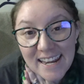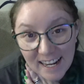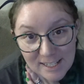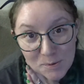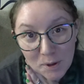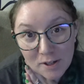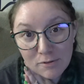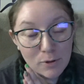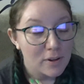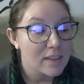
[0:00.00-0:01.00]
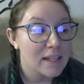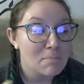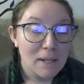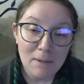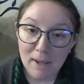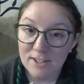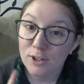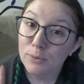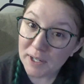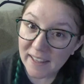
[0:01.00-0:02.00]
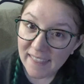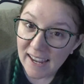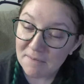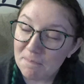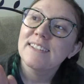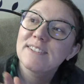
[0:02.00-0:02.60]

next one for the mini magical readathon.